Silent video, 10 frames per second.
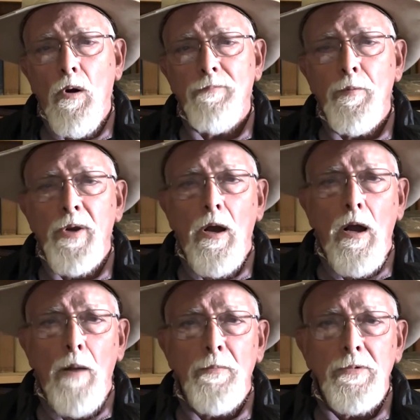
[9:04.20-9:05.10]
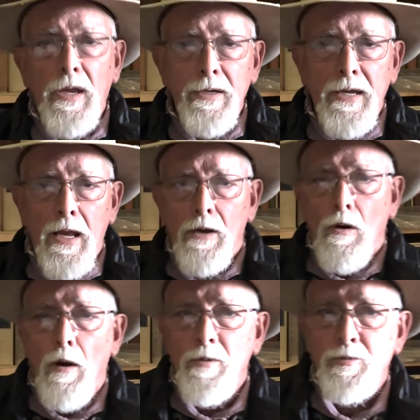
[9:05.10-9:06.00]
from an Indiana
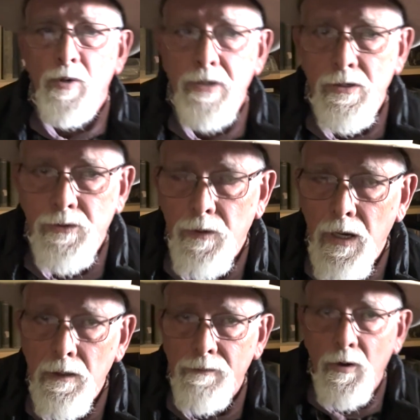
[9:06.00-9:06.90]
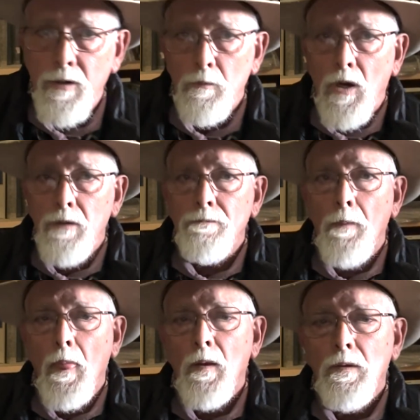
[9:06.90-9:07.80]
Amishman yesterday, a friend of mine,
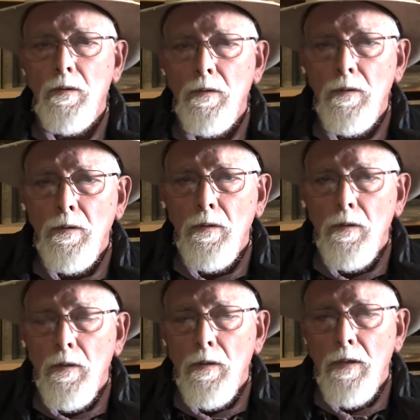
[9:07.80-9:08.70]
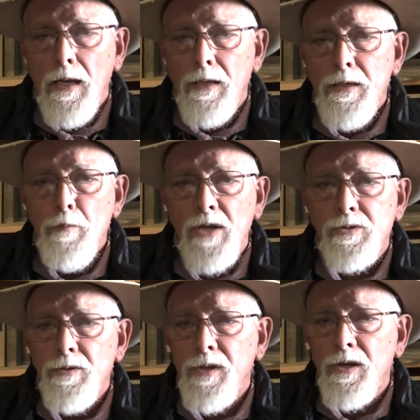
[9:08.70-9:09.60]
and he
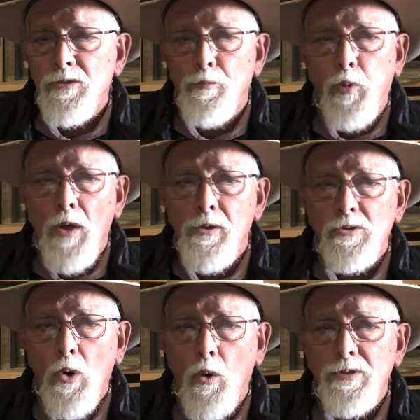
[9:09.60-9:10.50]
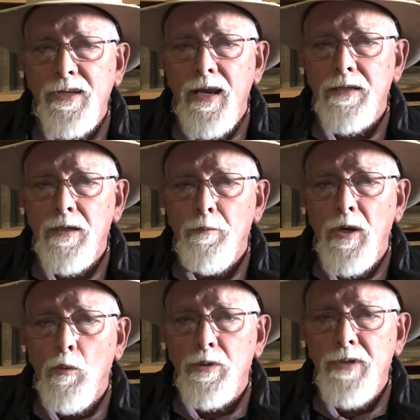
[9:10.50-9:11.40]
mentioned that his brother's horse kicked him and
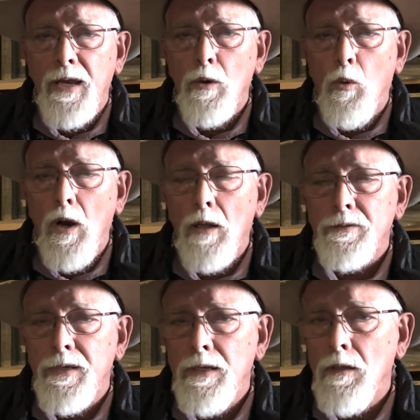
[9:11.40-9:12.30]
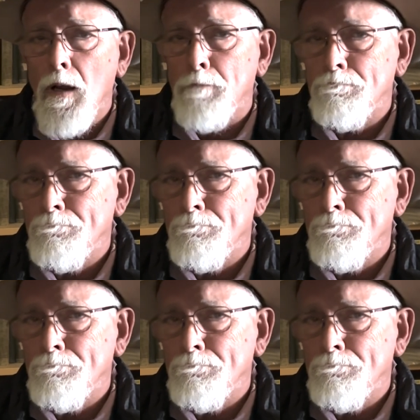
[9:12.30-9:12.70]
it would take a while to heal up.